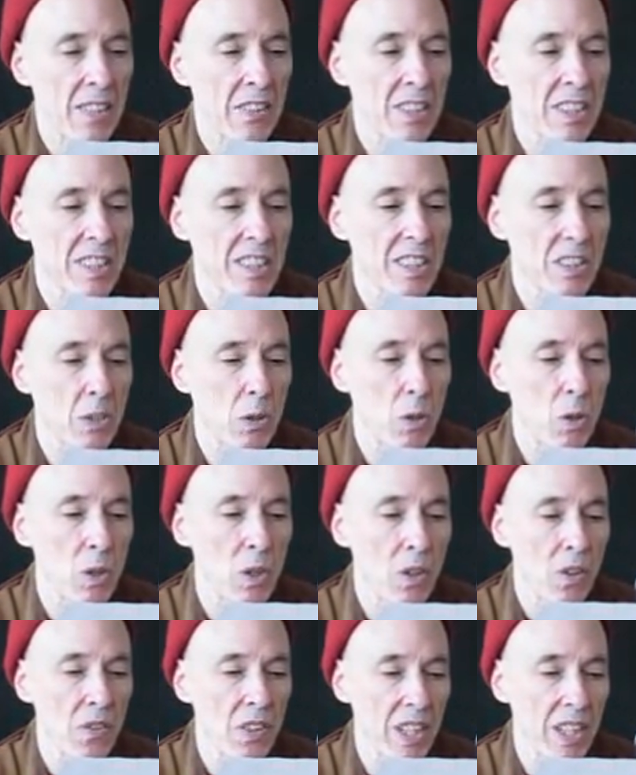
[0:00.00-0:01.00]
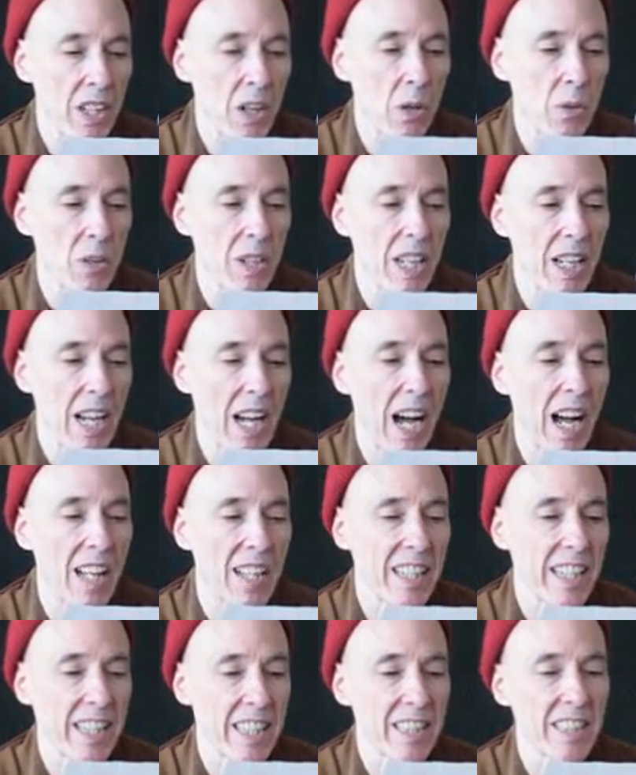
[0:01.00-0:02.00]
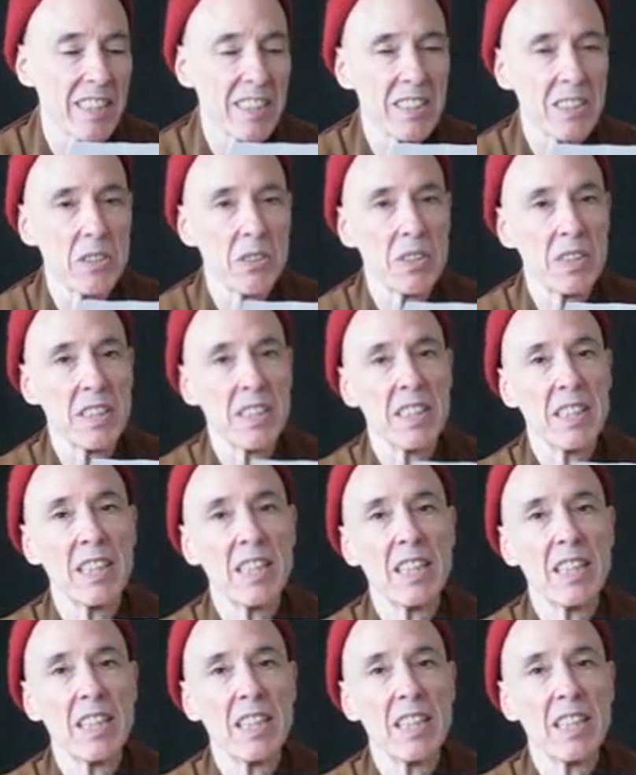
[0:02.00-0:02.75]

This is called the Kokalika Sutta.